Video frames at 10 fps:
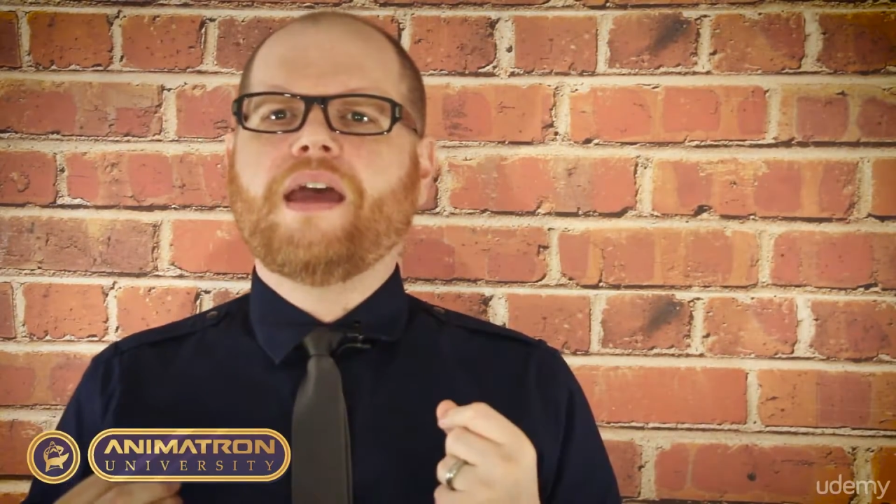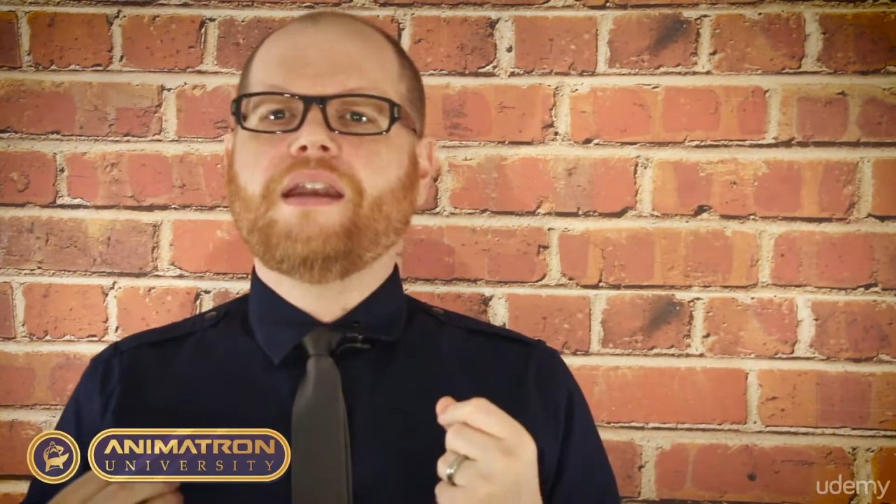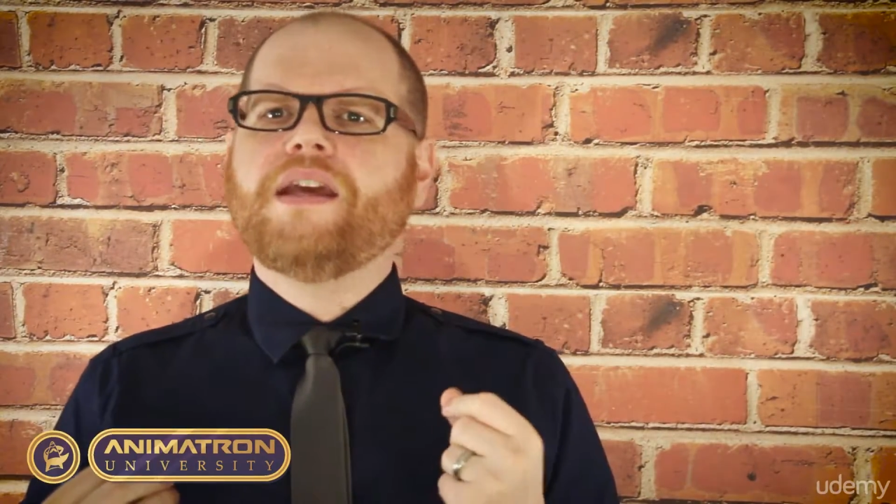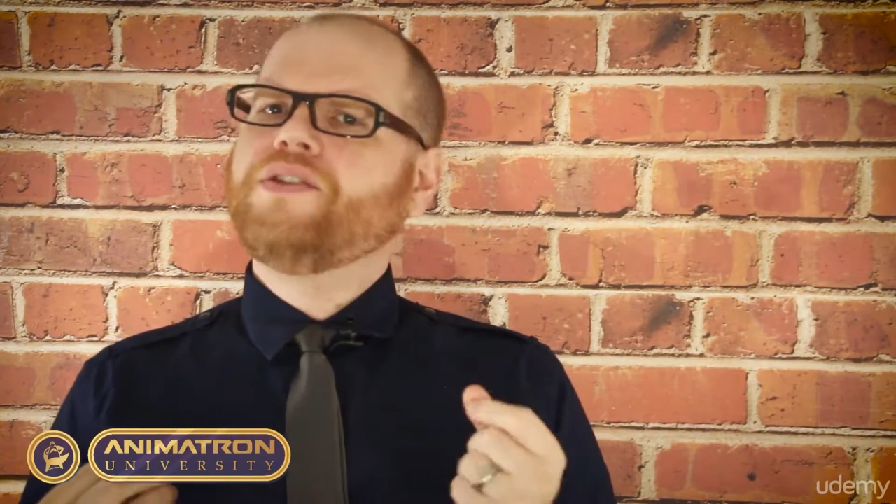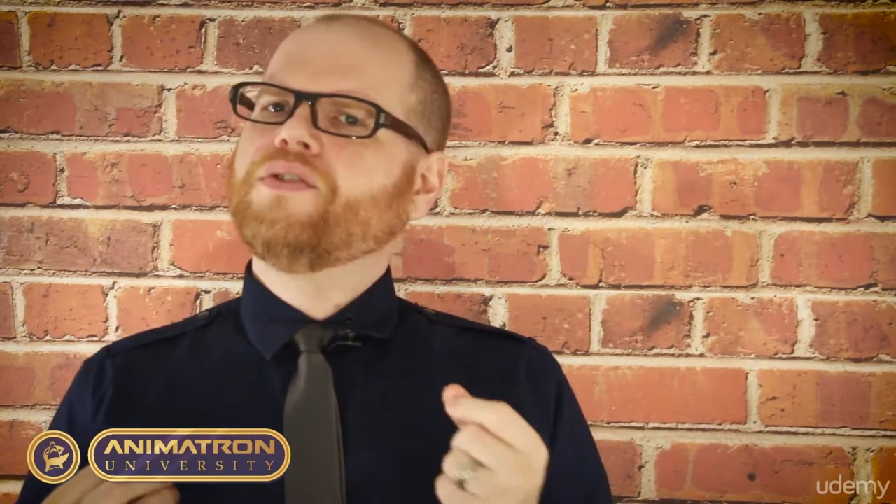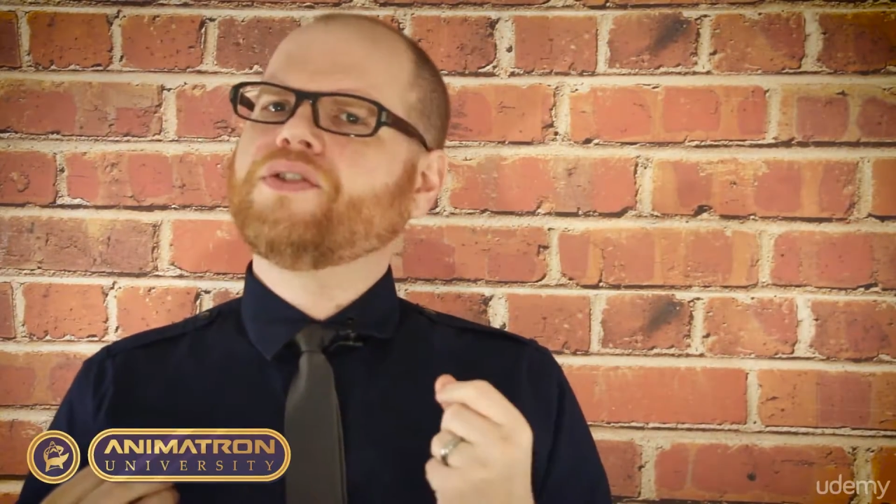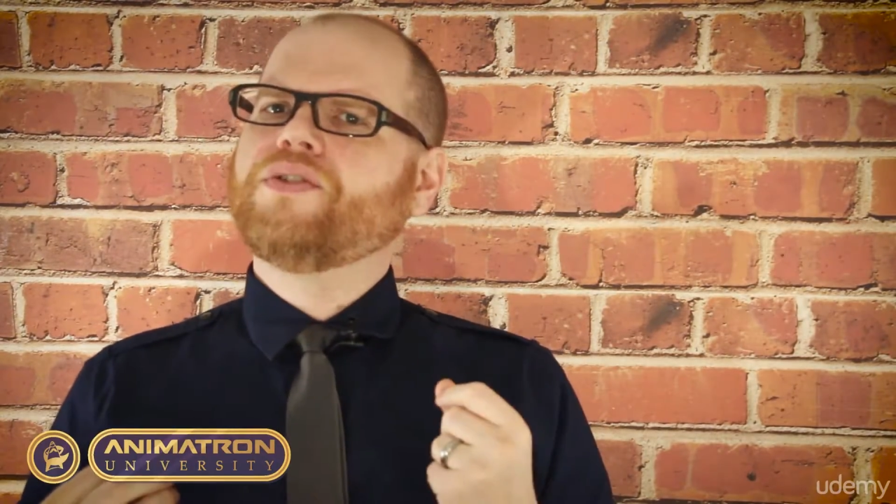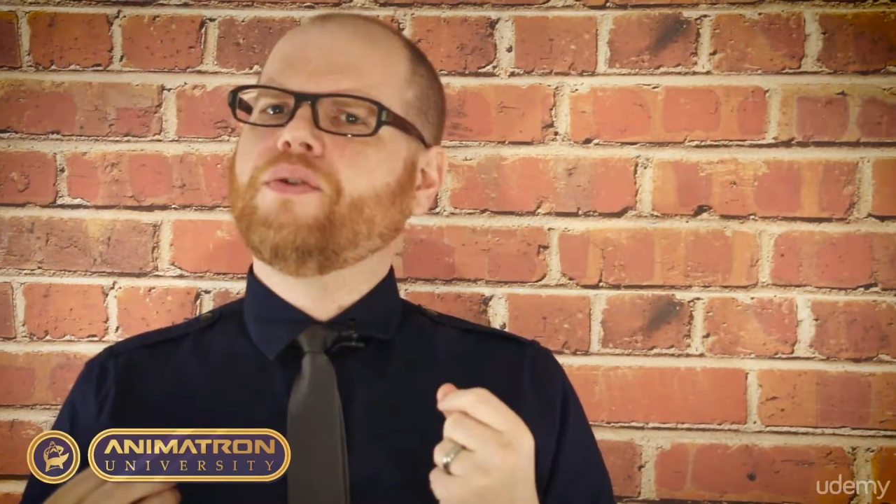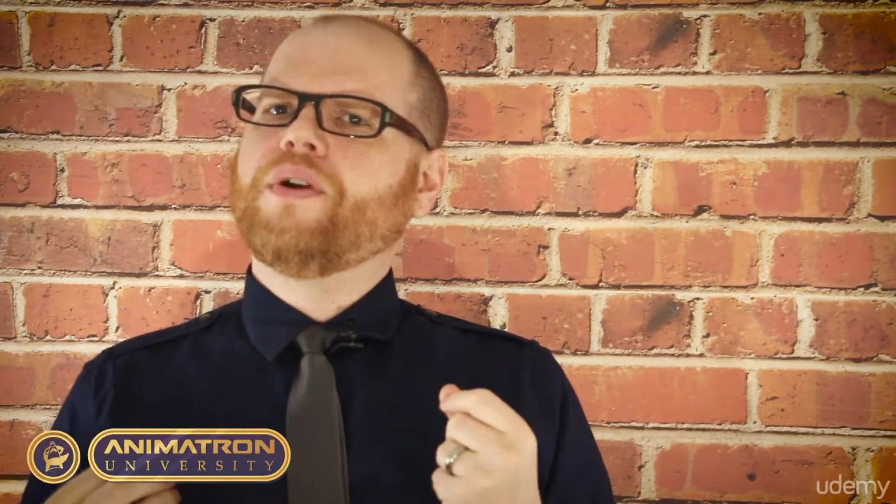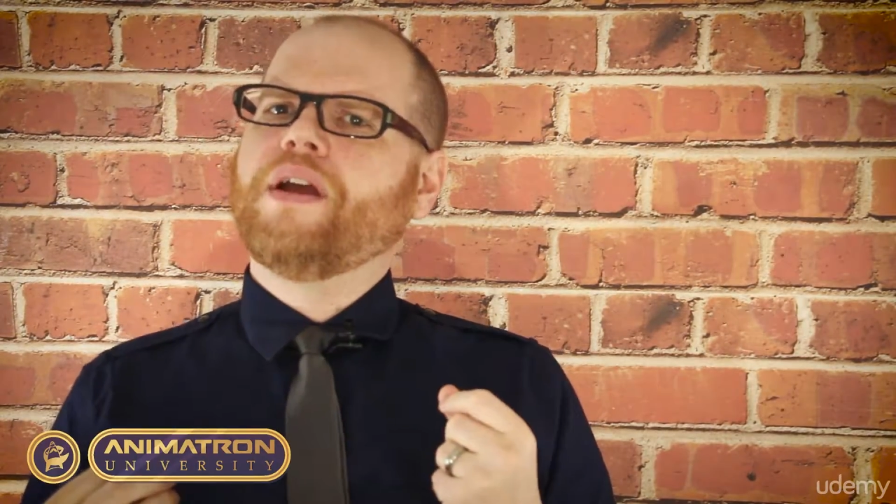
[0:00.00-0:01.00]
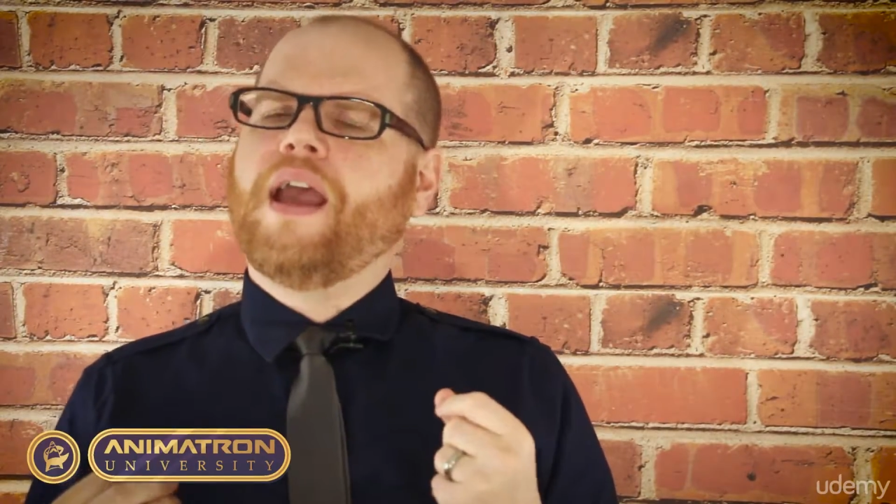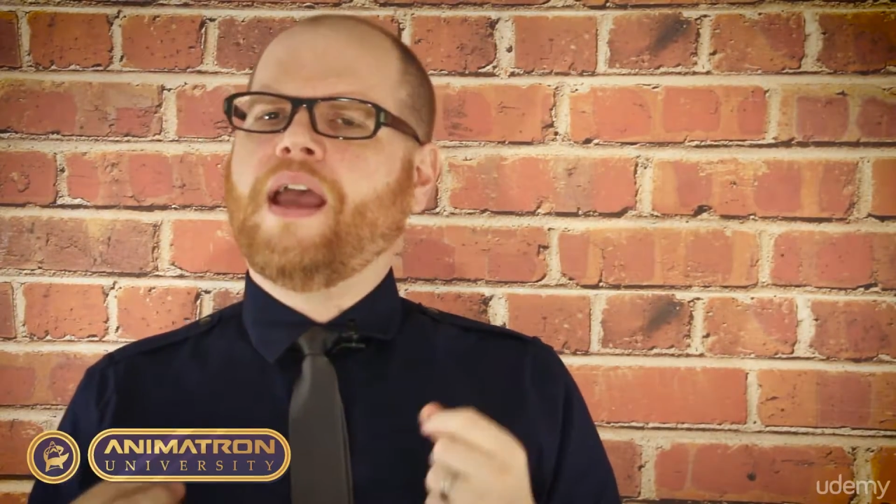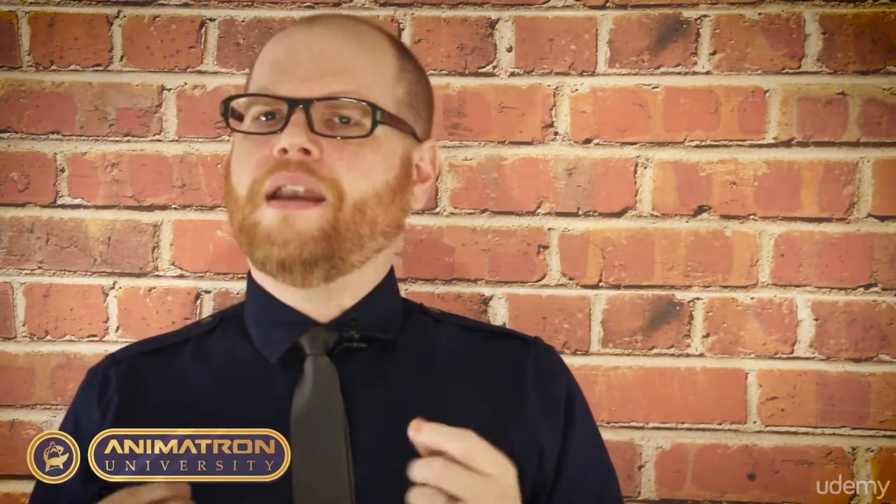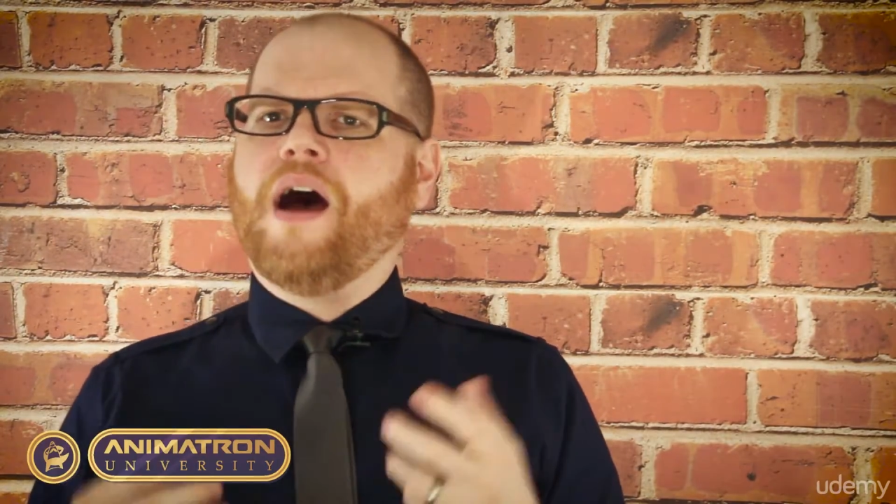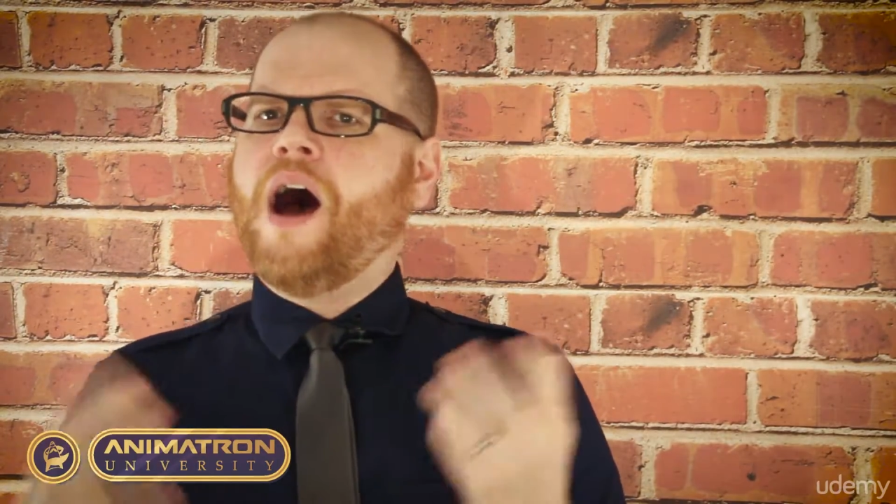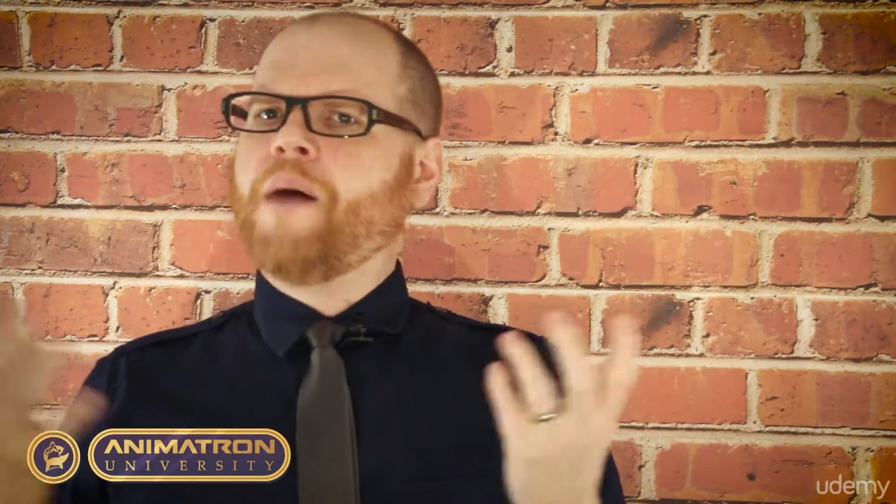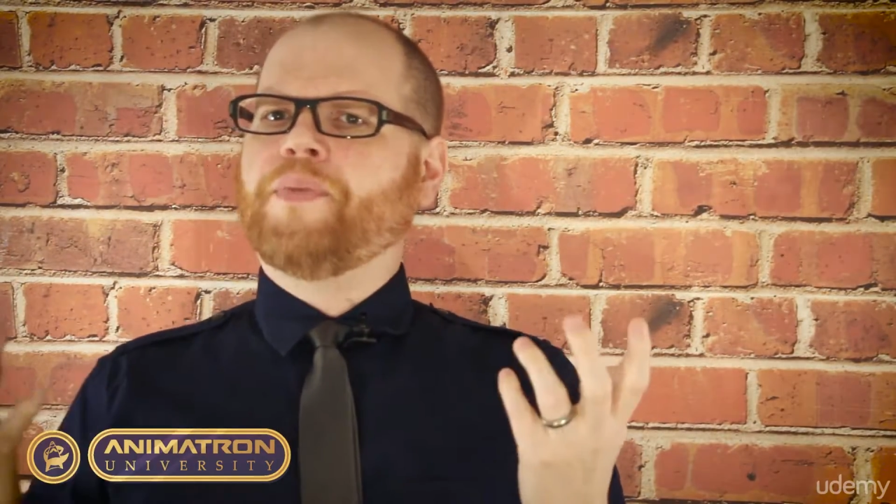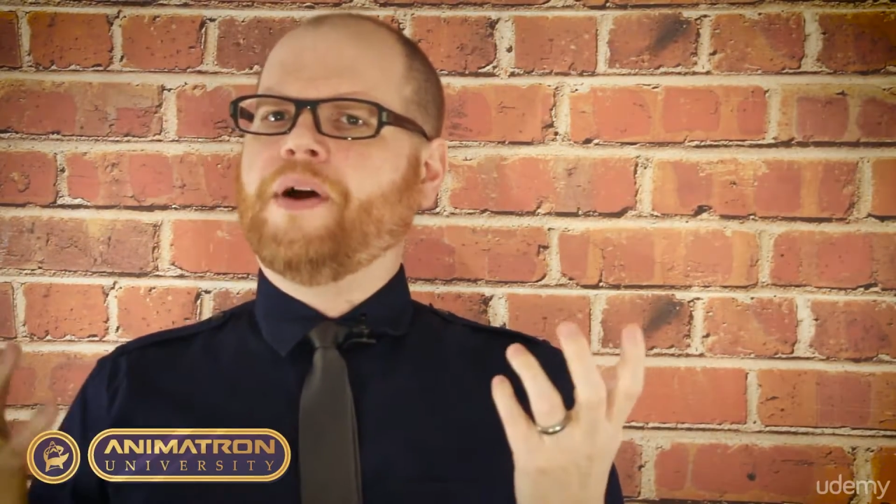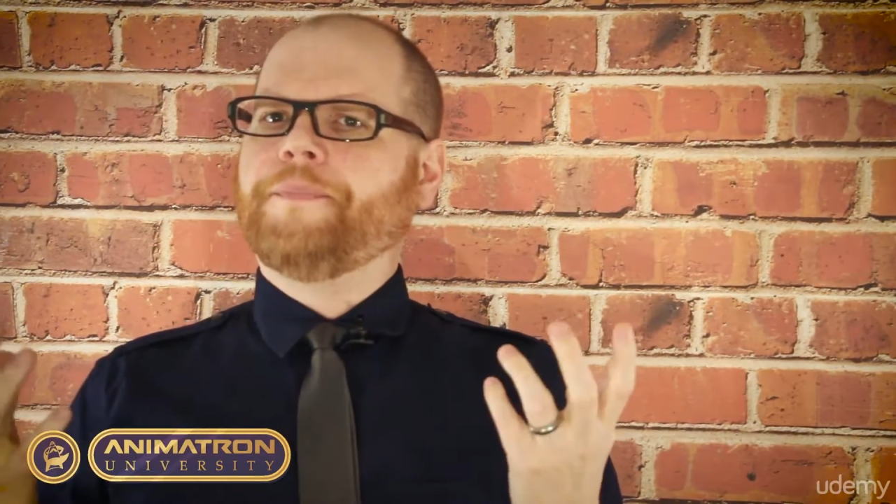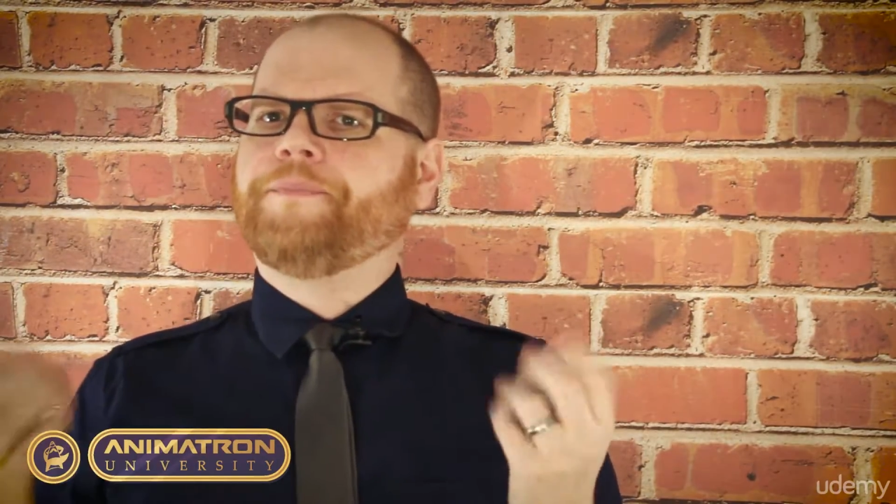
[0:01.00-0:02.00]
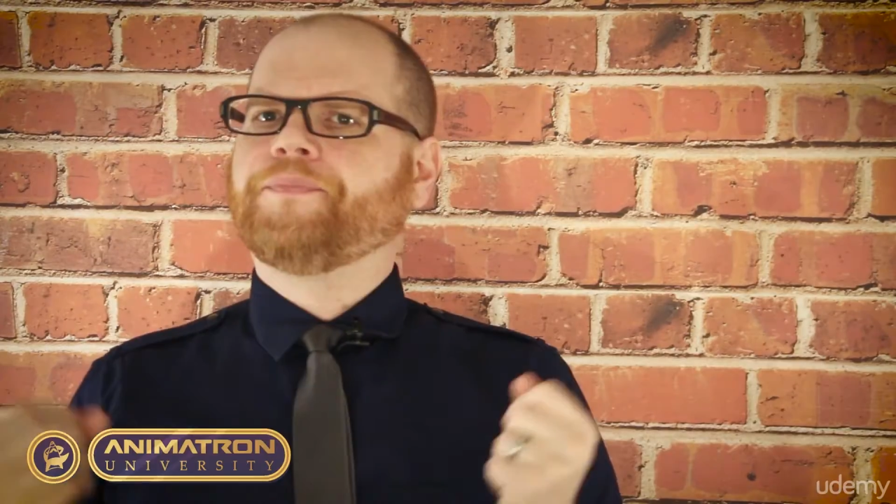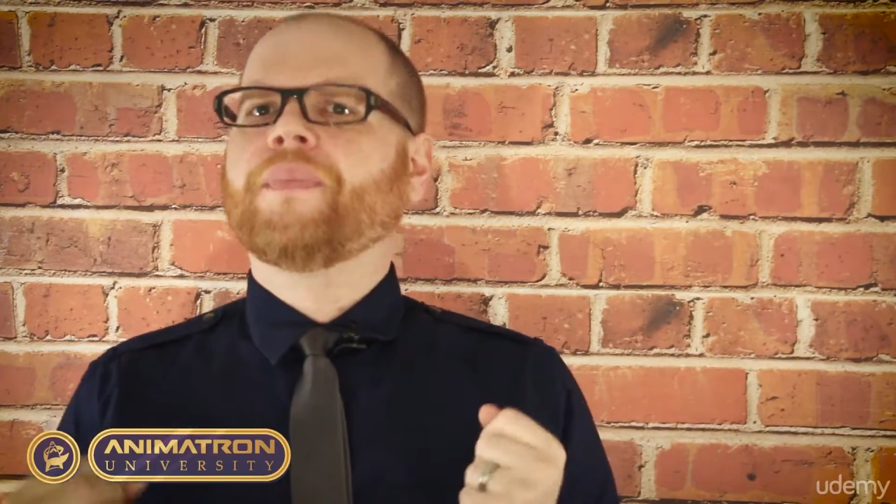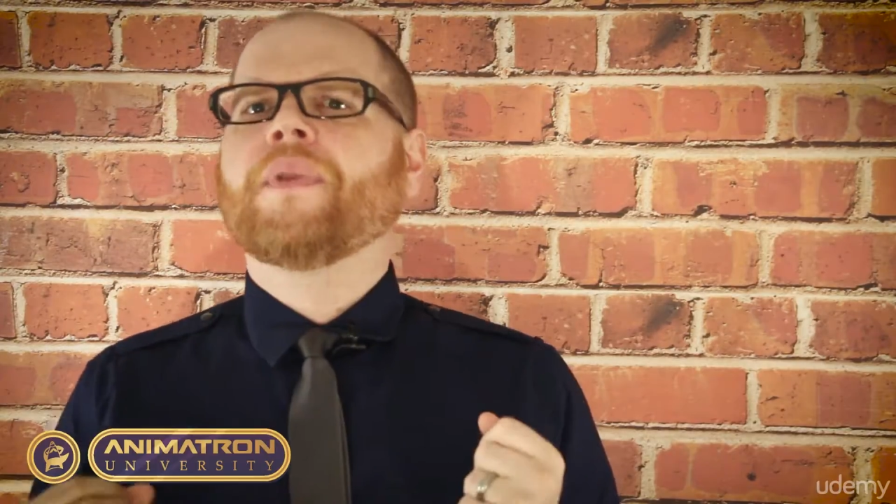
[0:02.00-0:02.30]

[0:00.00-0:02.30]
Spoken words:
And is your story an opera?